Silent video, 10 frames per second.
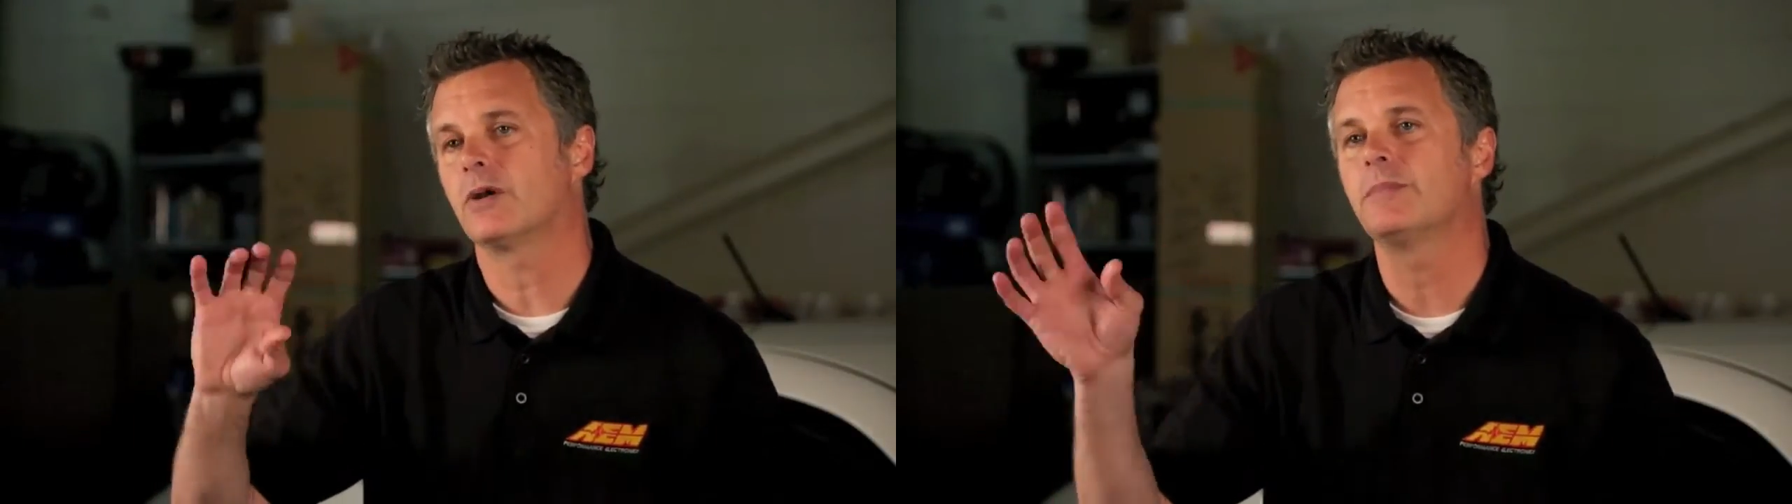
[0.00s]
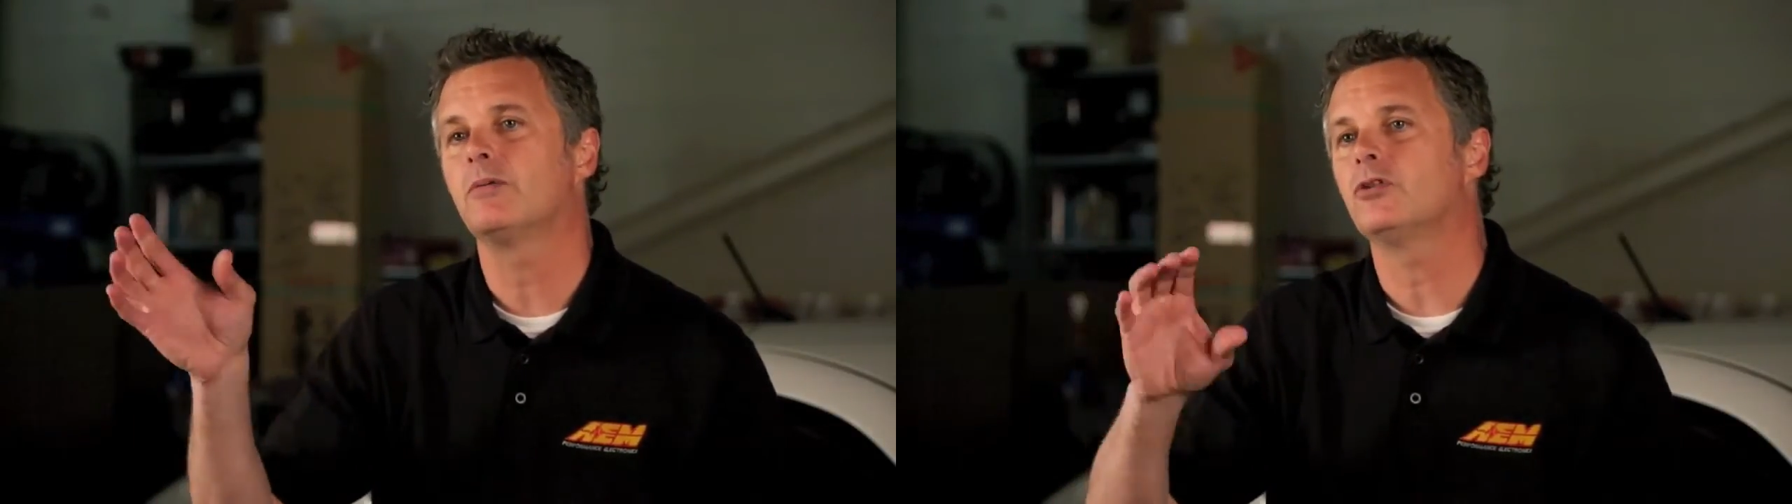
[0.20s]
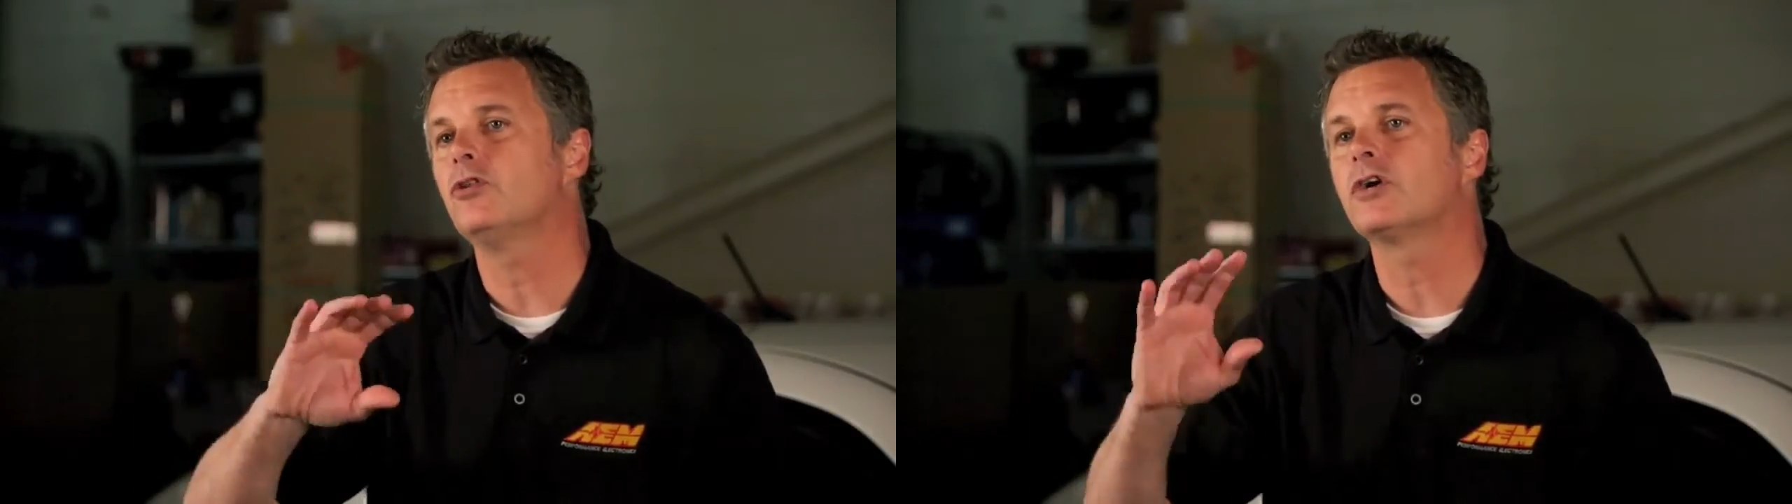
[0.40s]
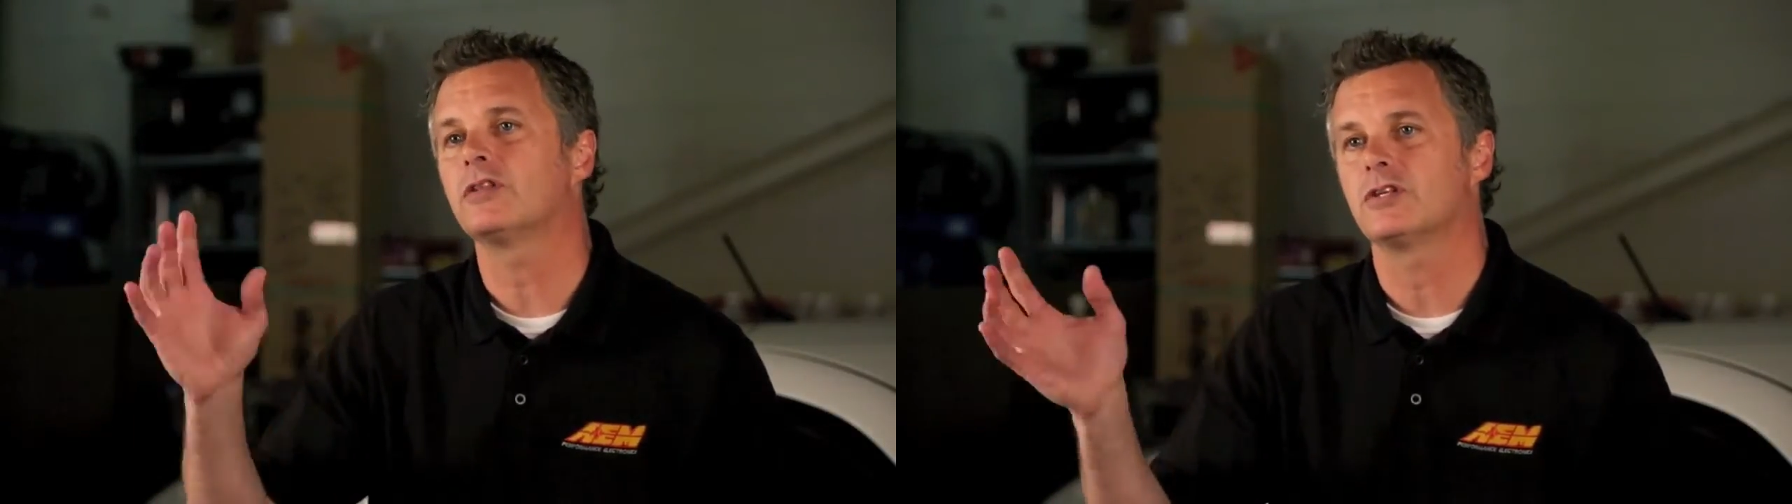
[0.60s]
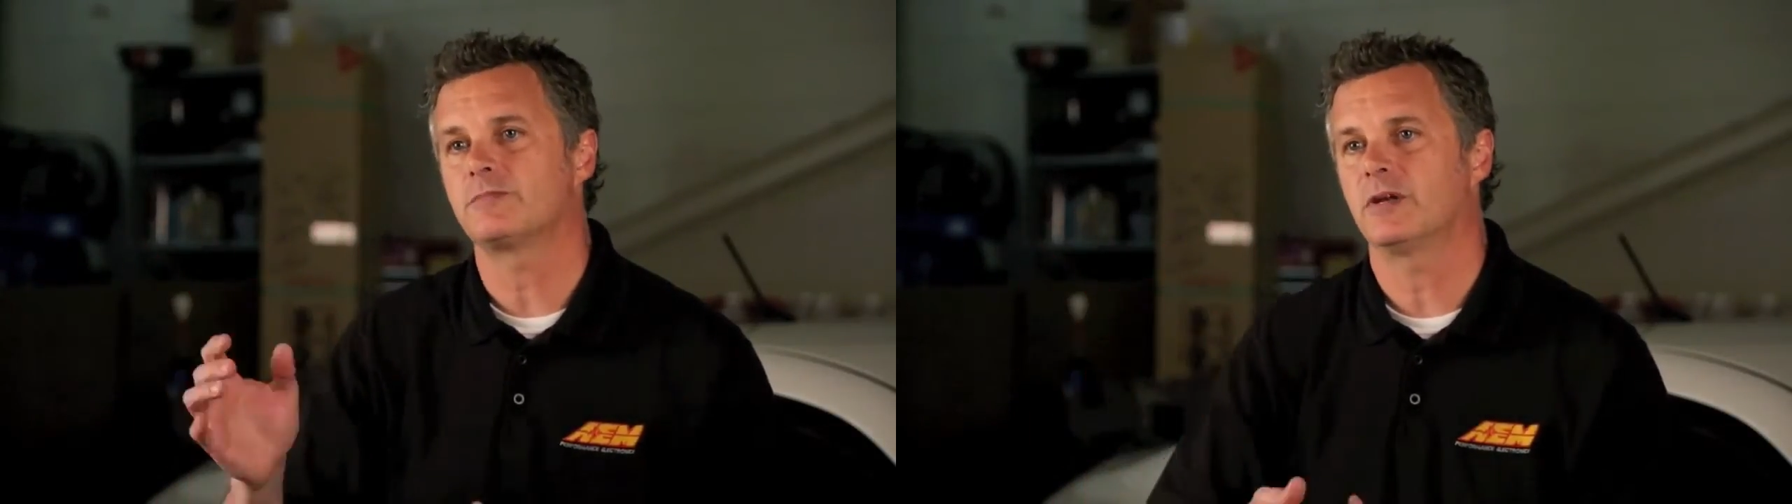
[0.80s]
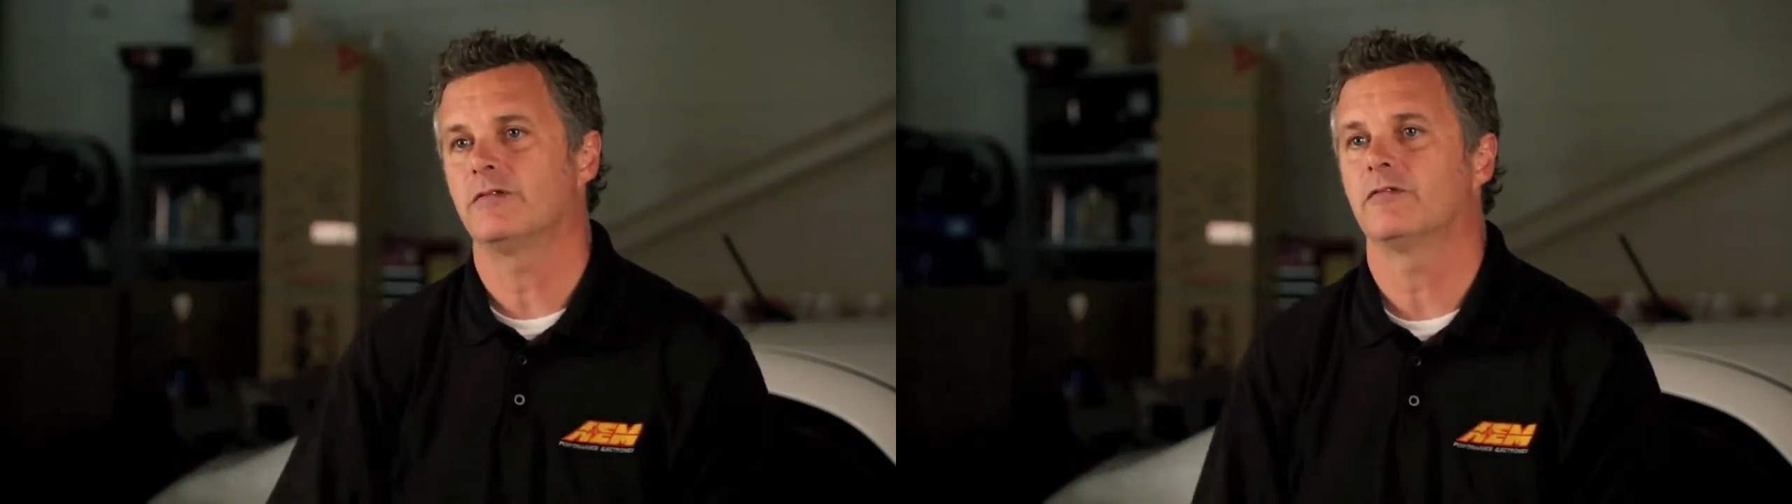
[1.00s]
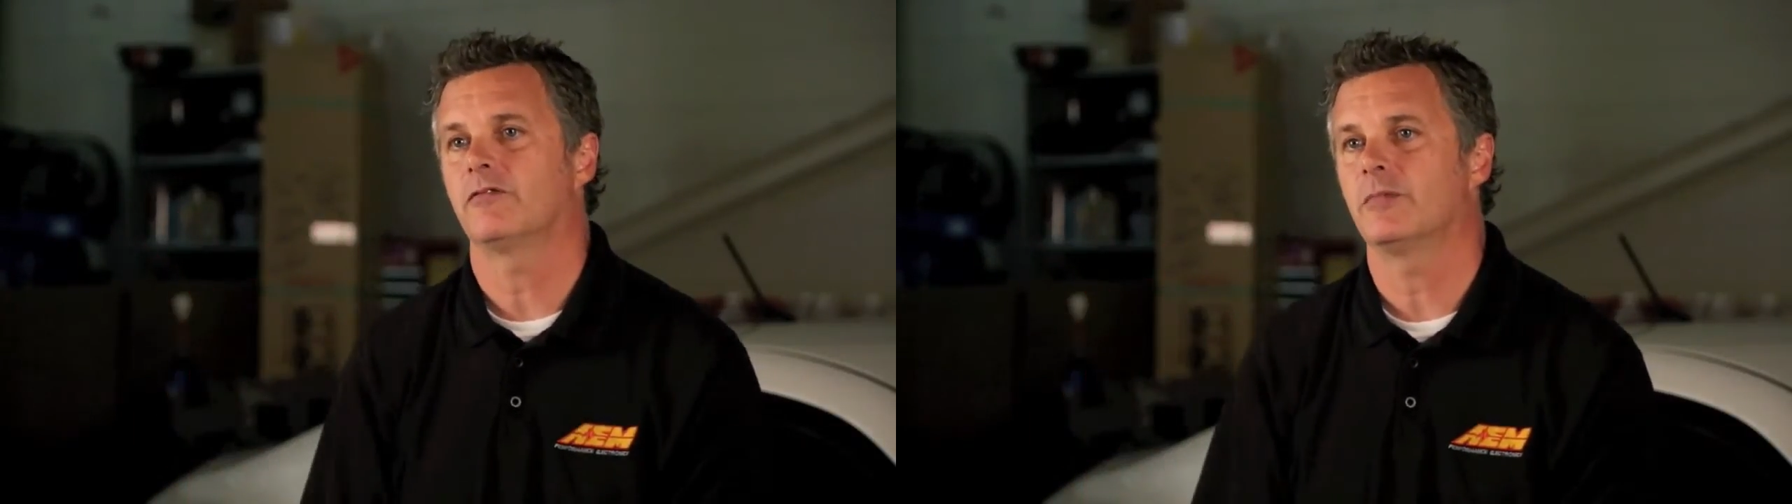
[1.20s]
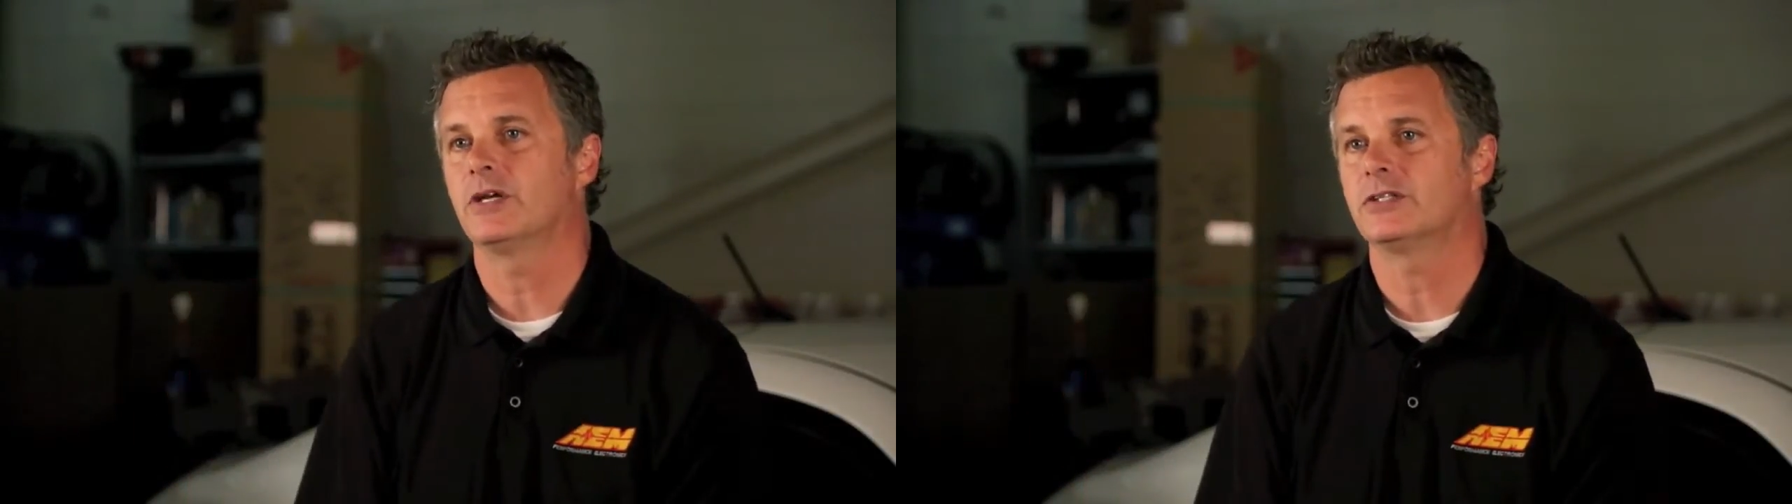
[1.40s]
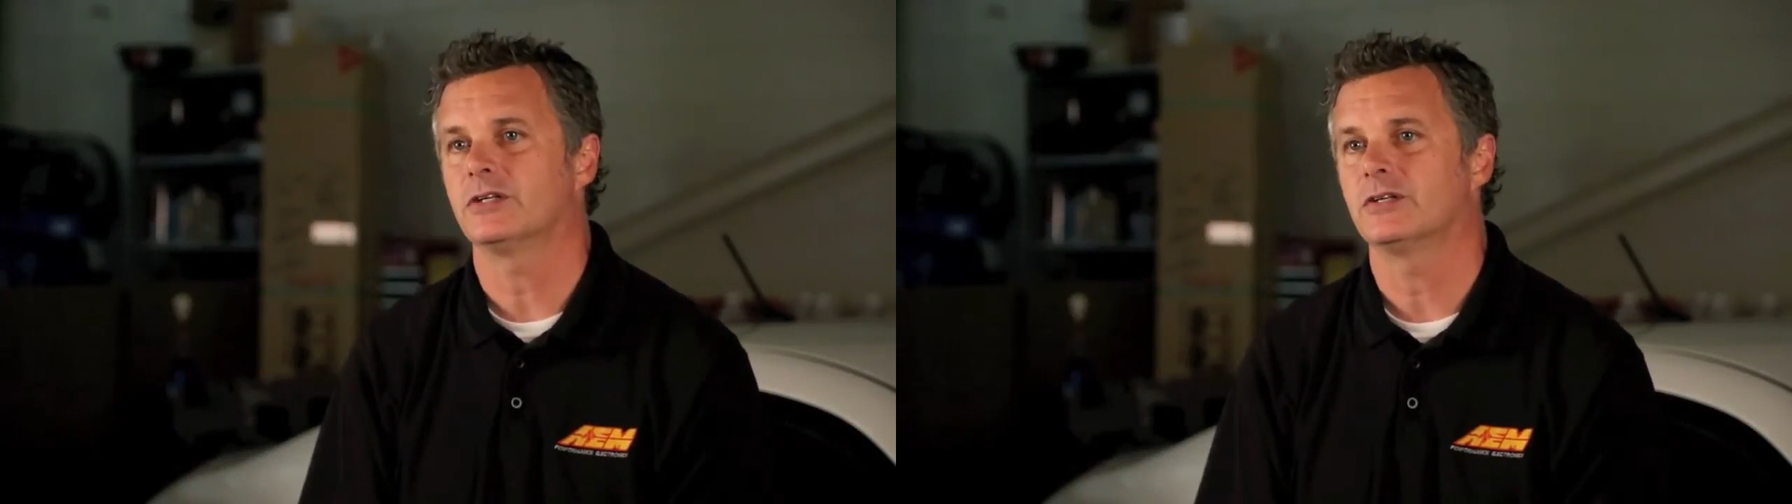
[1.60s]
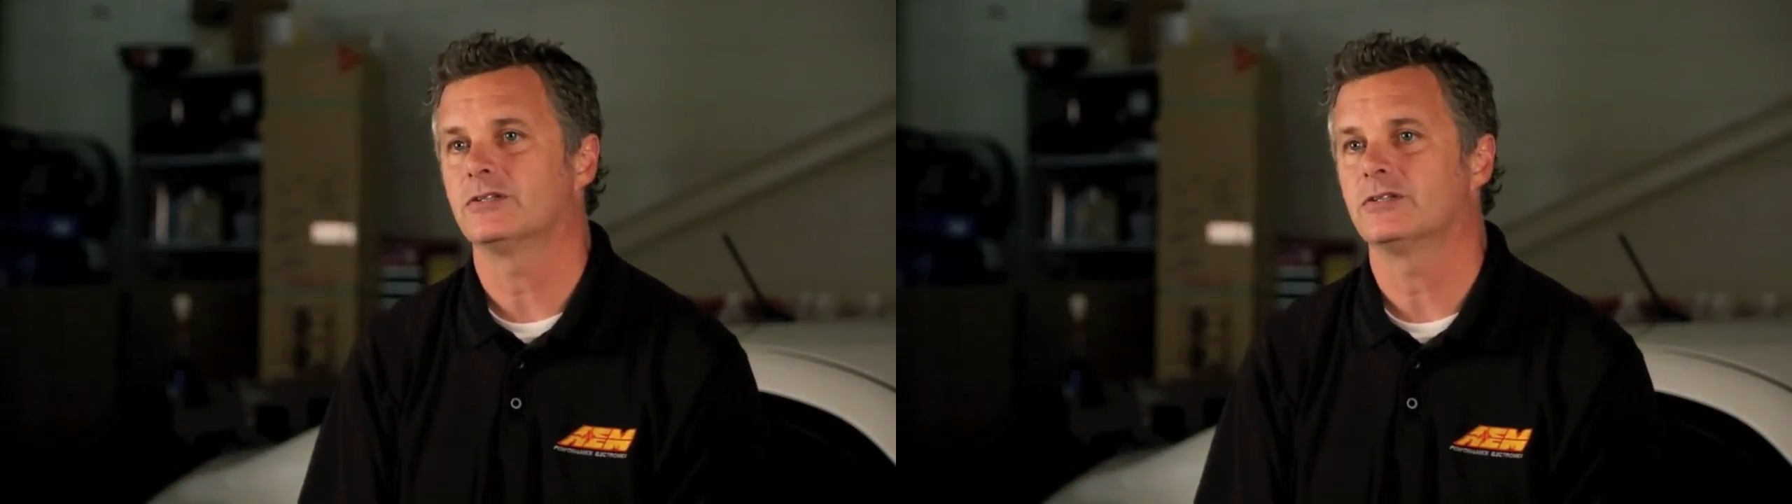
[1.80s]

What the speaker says: to be able to look at this bit of information.